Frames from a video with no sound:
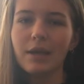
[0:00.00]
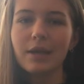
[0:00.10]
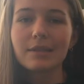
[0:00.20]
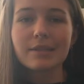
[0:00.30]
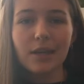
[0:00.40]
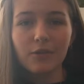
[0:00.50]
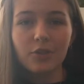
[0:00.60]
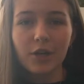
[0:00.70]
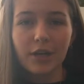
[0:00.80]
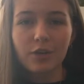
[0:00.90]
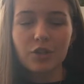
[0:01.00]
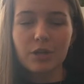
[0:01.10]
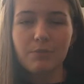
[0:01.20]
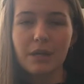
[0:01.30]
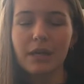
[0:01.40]
Instead of dark
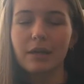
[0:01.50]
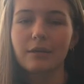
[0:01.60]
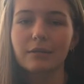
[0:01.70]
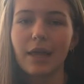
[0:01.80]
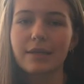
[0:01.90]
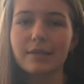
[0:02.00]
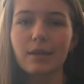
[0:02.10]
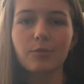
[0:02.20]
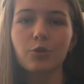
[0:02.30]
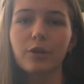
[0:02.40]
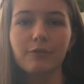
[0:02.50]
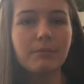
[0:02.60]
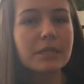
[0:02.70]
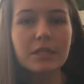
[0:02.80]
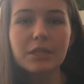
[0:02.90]
energy being like some sort of
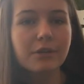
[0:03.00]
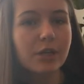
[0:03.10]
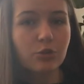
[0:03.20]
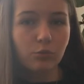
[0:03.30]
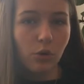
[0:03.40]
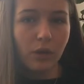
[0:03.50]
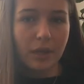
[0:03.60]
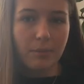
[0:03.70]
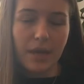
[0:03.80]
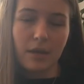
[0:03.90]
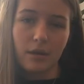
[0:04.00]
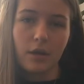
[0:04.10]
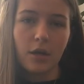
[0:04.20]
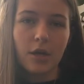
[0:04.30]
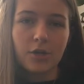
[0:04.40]
mysterious rolling pin,
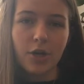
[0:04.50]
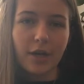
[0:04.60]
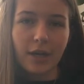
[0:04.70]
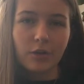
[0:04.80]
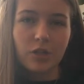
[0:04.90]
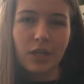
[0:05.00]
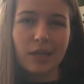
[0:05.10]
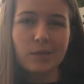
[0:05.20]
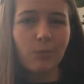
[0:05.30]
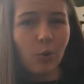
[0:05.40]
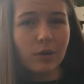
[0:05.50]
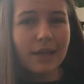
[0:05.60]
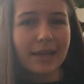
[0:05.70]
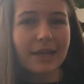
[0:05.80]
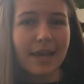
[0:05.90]
dark energy is more
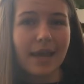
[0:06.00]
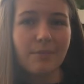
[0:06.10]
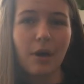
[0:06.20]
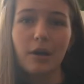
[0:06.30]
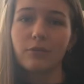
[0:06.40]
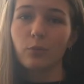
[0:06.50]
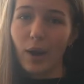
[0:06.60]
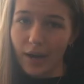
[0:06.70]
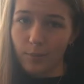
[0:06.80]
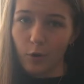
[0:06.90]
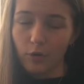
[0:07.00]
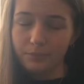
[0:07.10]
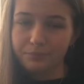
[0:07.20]
like a game of whack-a-mole.